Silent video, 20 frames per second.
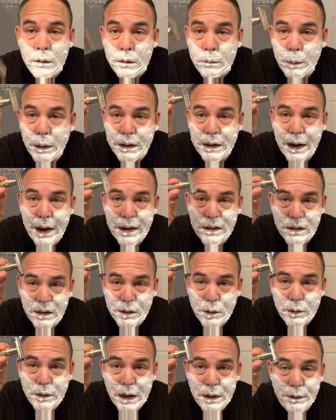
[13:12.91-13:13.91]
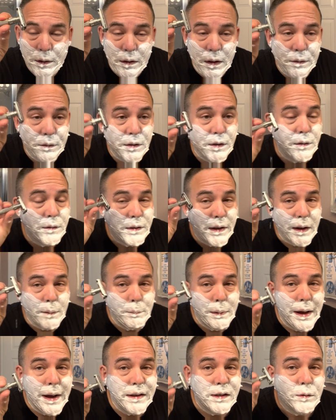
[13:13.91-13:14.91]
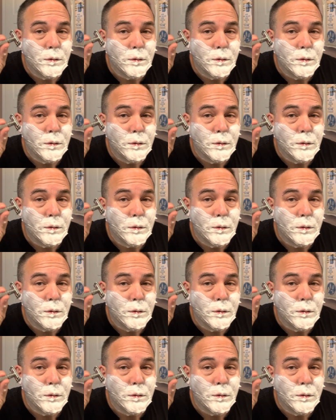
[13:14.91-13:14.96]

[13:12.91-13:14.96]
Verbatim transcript: But guys, let's do that second pass